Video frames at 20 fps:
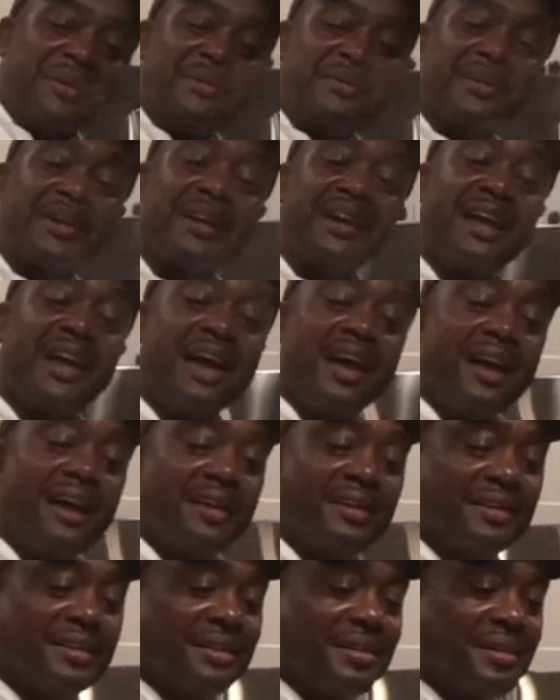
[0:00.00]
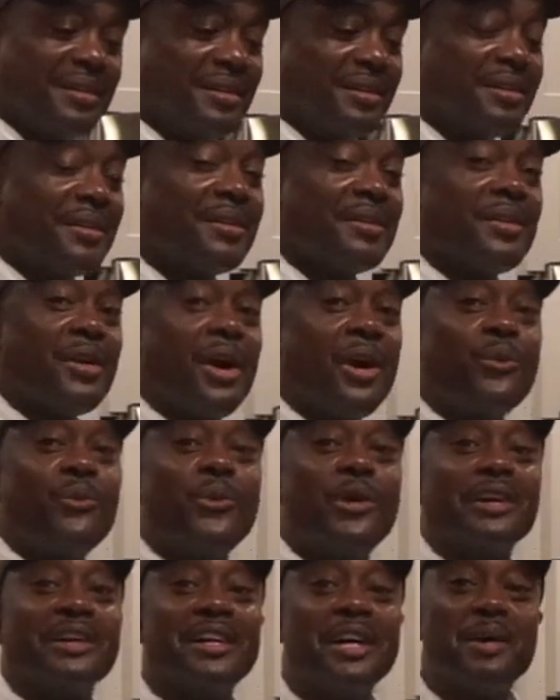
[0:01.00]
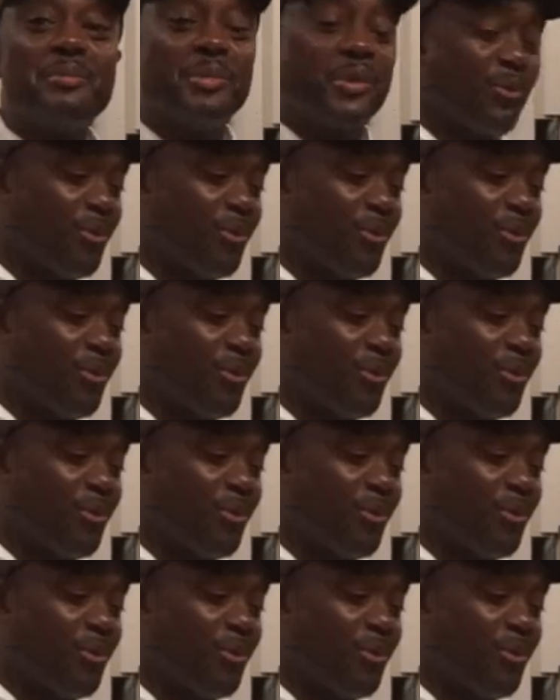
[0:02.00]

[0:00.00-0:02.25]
we're going to add our 1 cup of